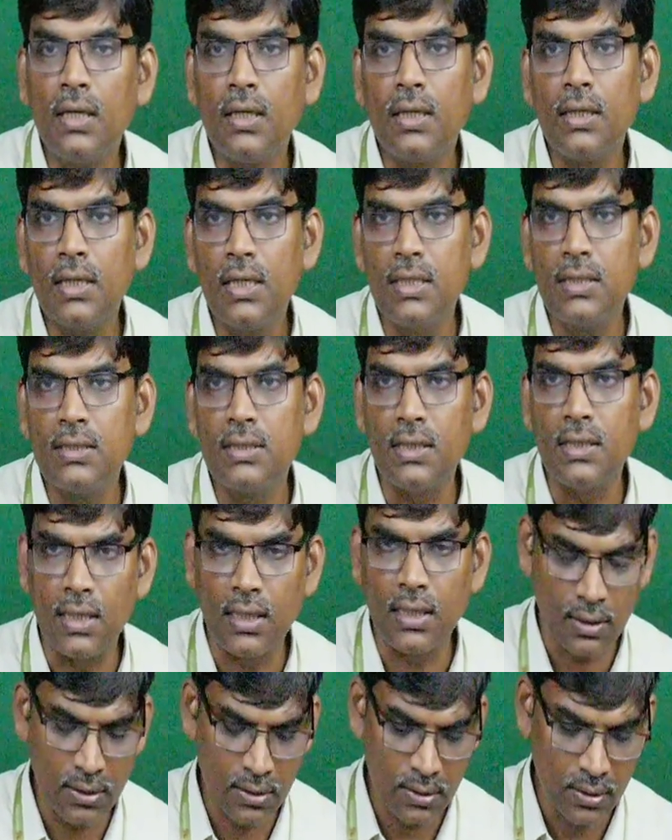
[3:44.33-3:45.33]

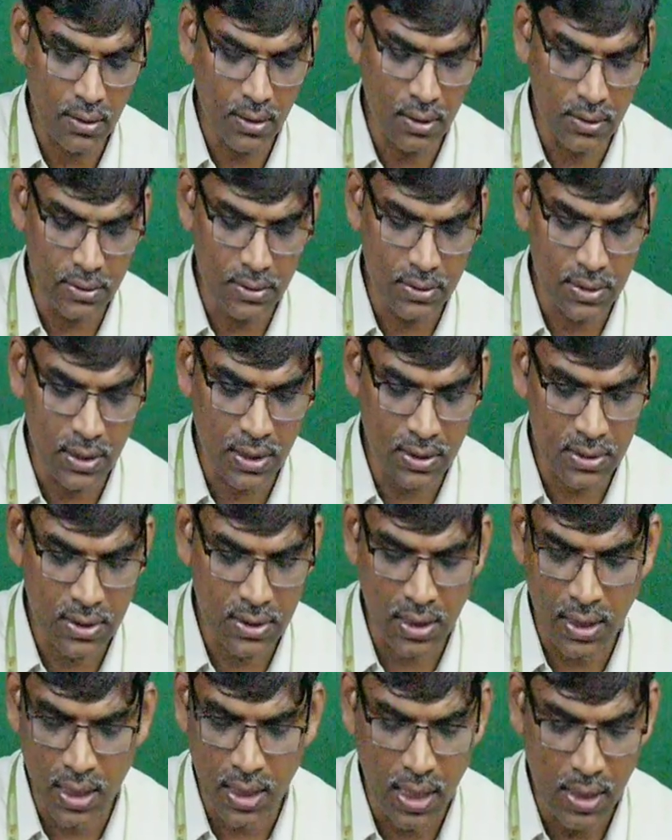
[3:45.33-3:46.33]
KCL
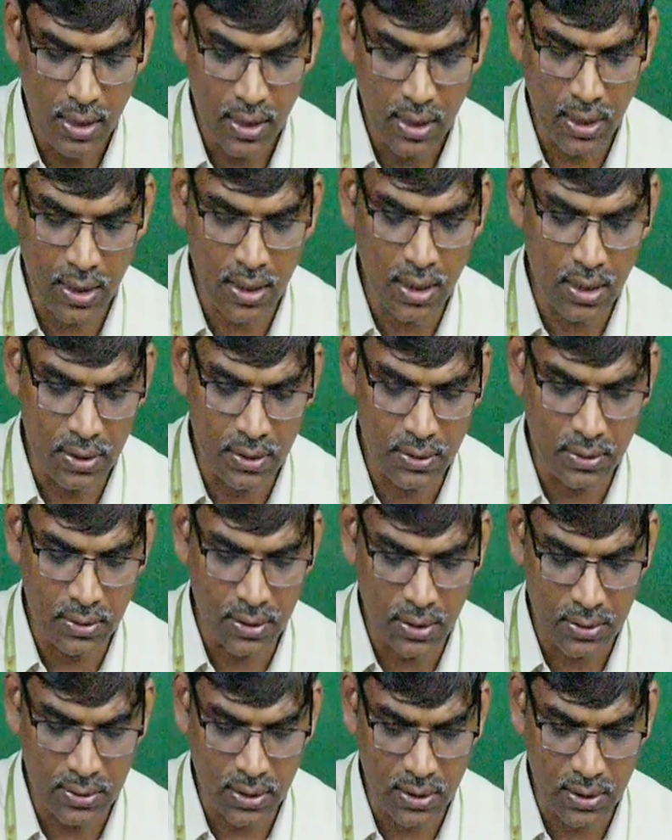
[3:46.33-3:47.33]
junction law. According to
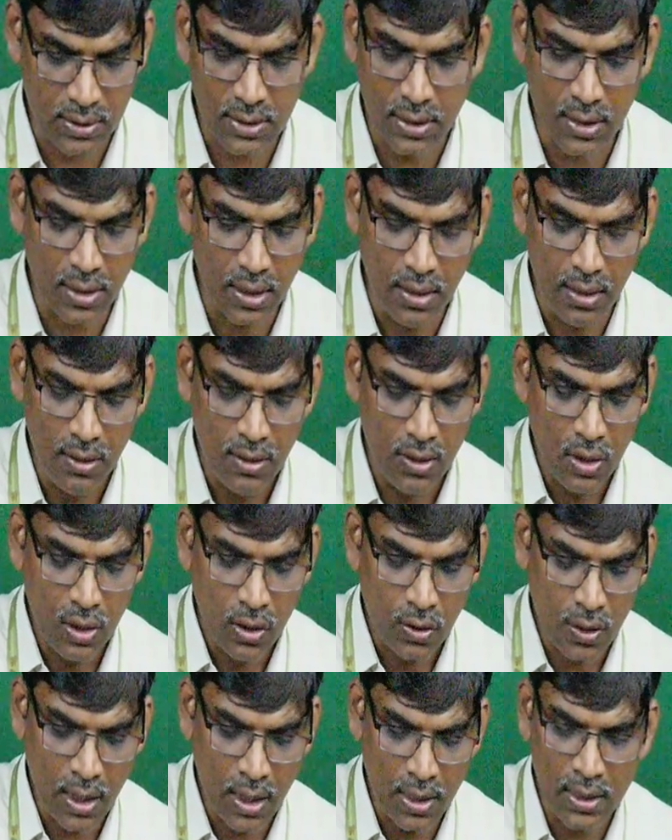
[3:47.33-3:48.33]
that junction law,
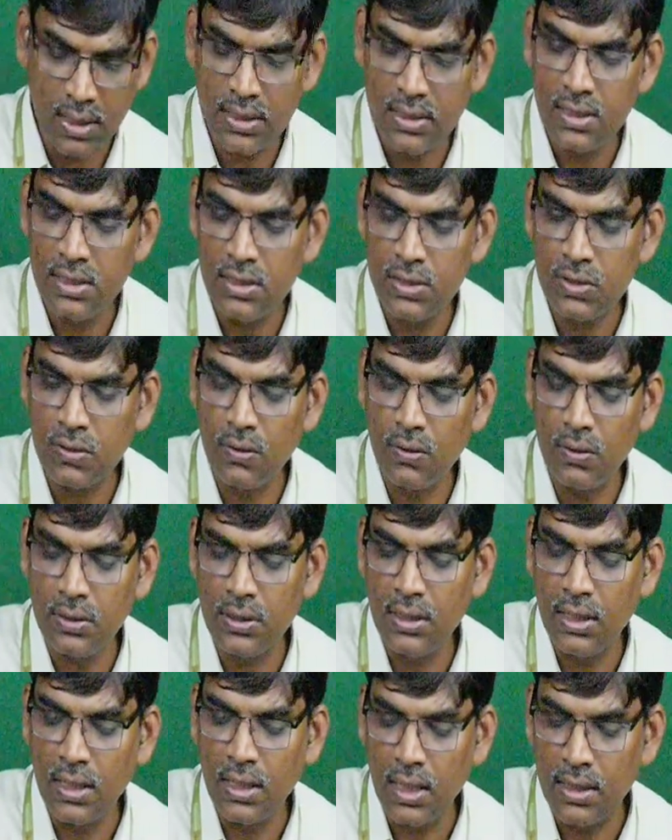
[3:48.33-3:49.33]
ISC is equal to
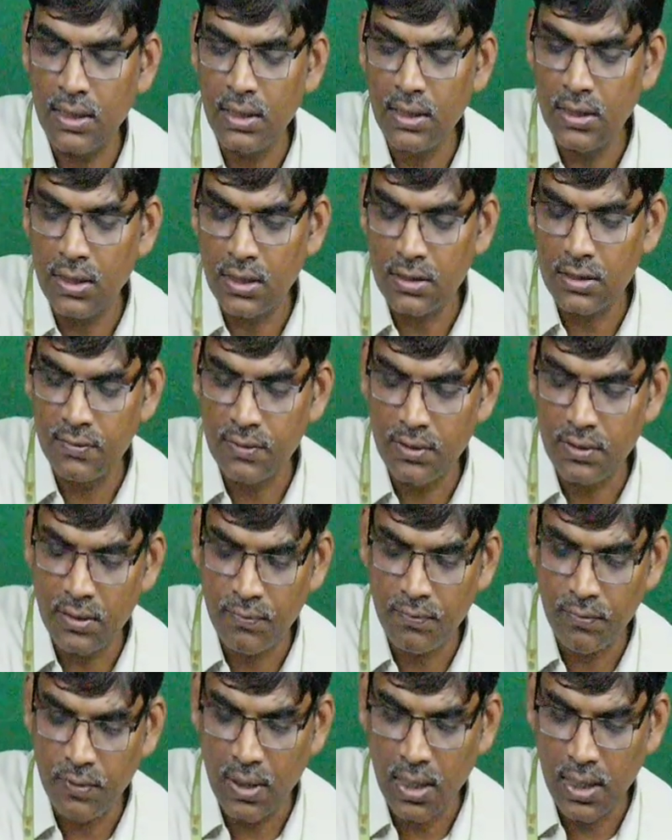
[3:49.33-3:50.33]
here IA, that's why
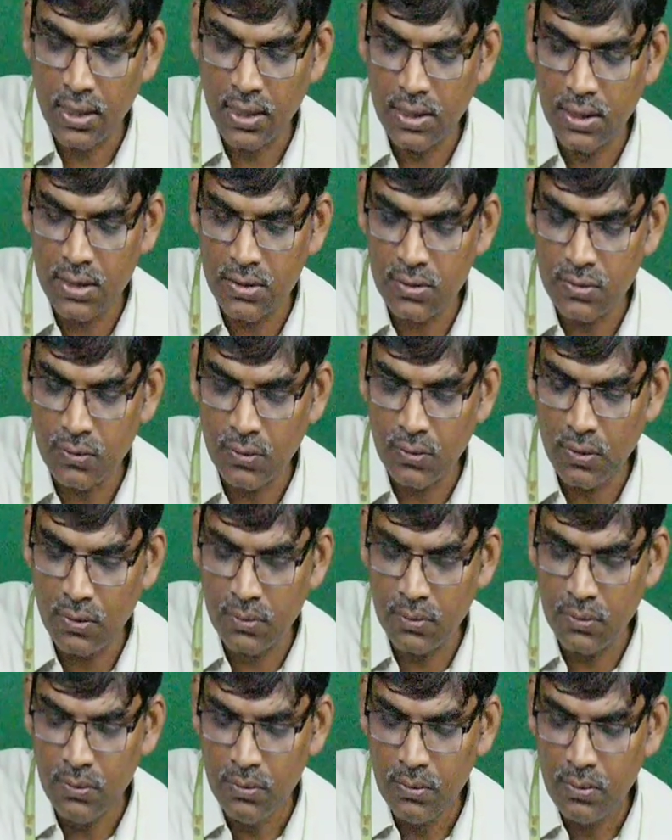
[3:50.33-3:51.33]
therefore IA is equal
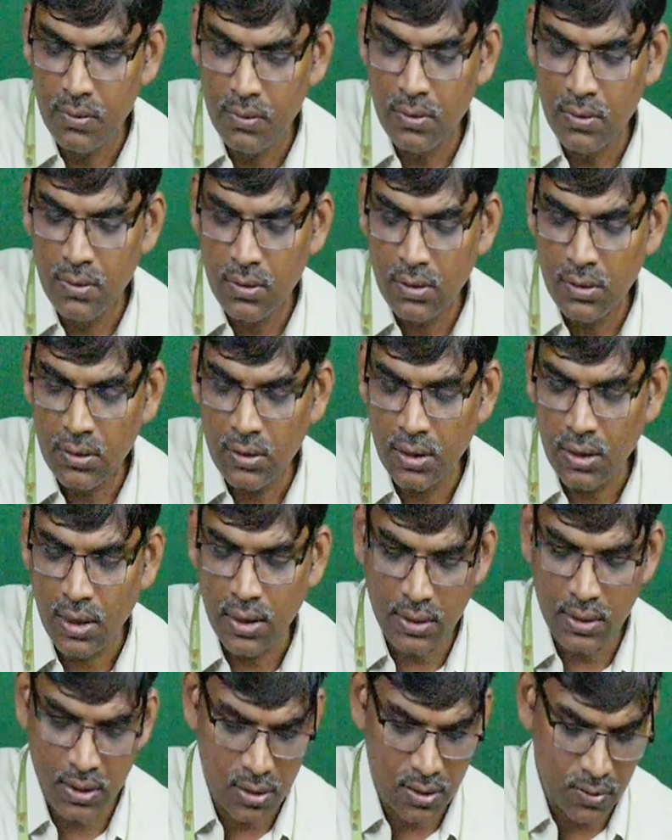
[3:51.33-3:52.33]
to, here
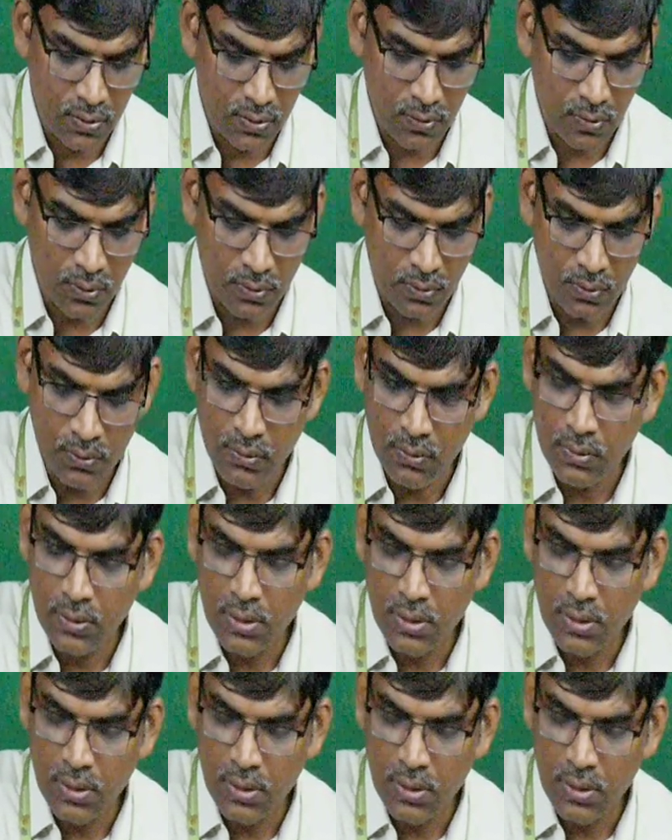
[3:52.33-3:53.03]
IA is equal to